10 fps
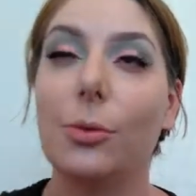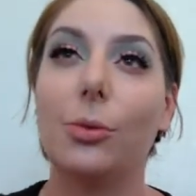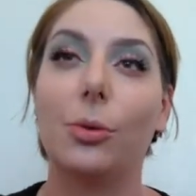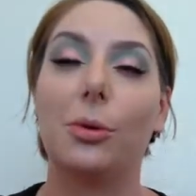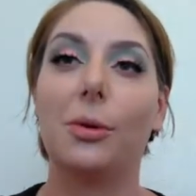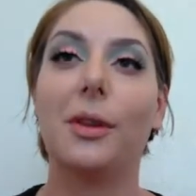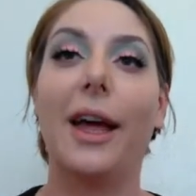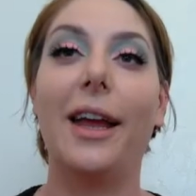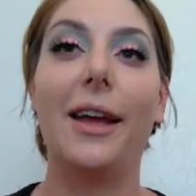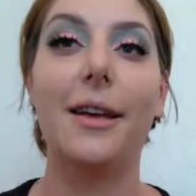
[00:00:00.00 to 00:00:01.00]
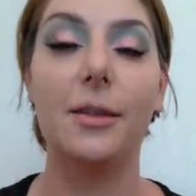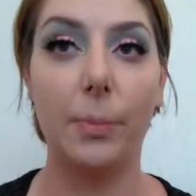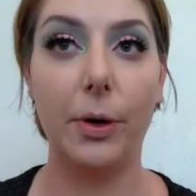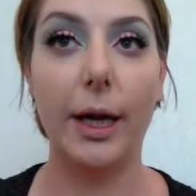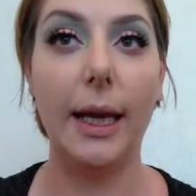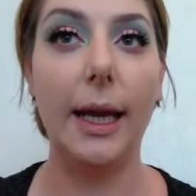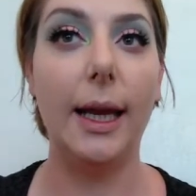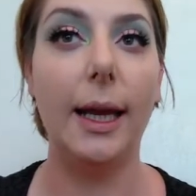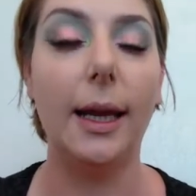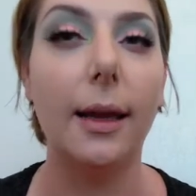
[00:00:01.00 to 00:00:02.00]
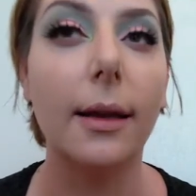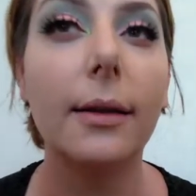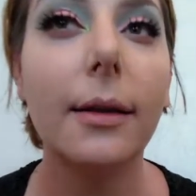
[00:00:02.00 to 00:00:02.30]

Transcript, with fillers: Oof, that is pretty.